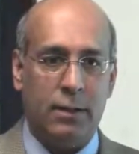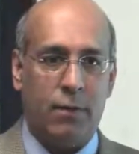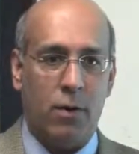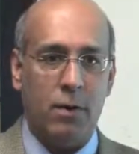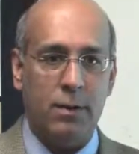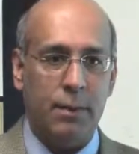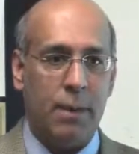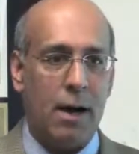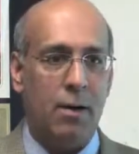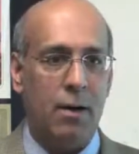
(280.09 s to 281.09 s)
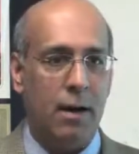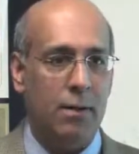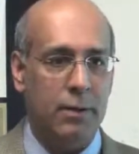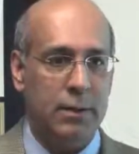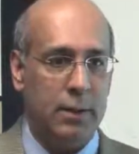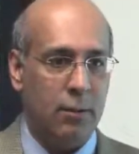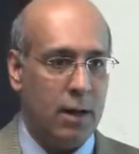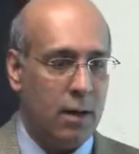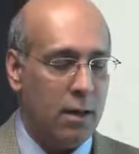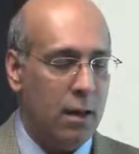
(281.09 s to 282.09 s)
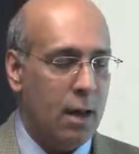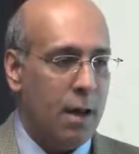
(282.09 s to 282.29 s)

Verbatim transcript: its focusing power, and we see well.